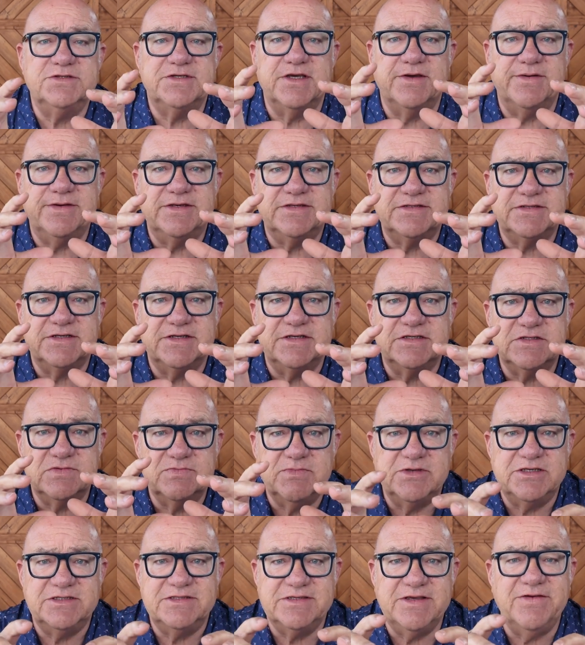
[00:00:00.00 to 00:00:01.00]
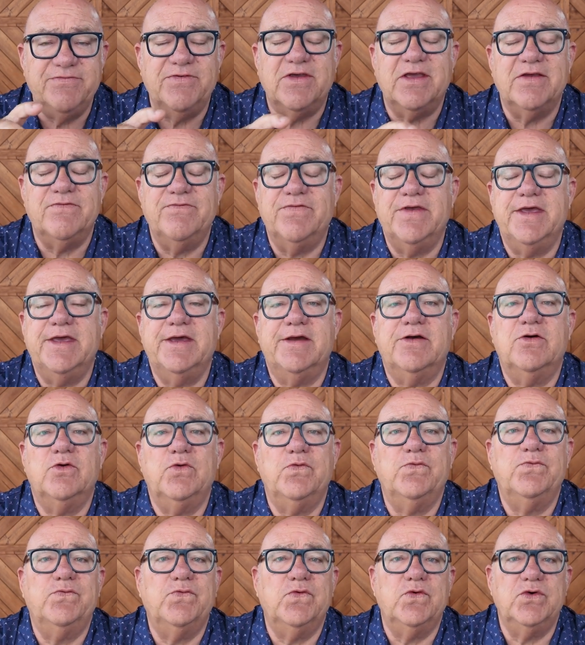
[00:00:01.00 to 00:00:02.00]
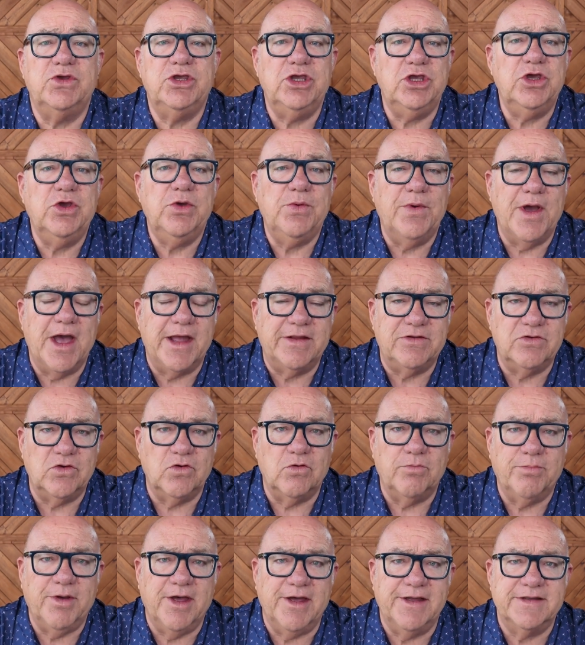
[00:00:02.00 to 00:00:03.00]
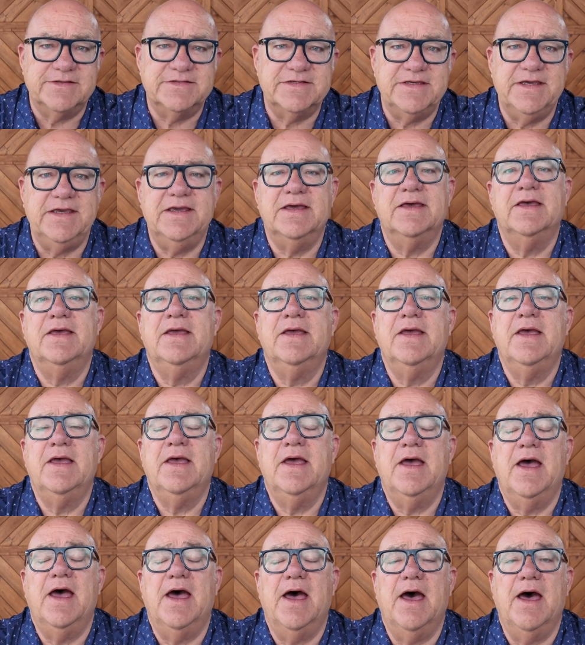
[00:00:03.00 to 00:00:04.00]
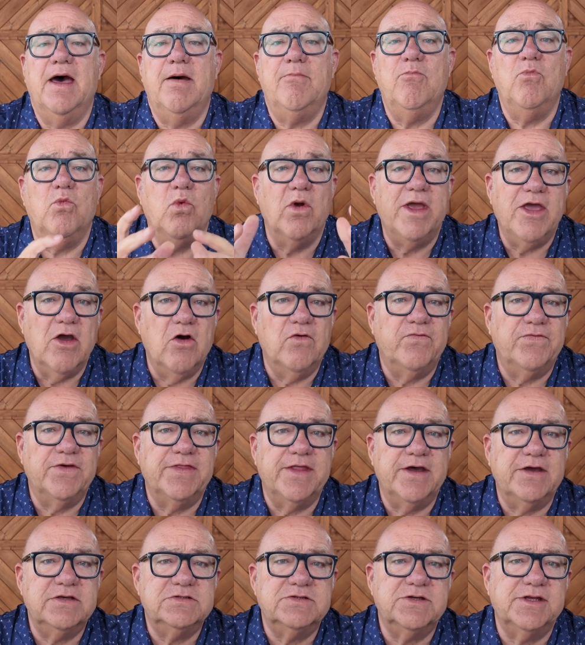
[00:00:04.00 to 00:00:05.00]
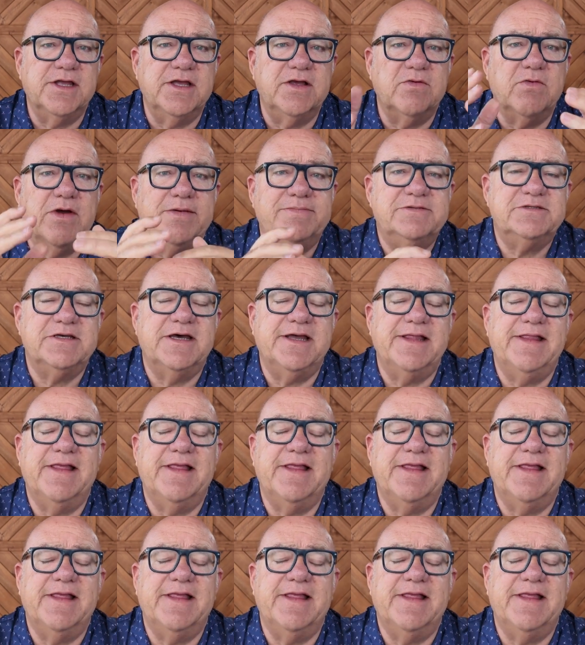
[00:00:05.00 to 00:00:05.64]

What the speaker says: so it's a specific vehicle for you and your party. We offer those on our website,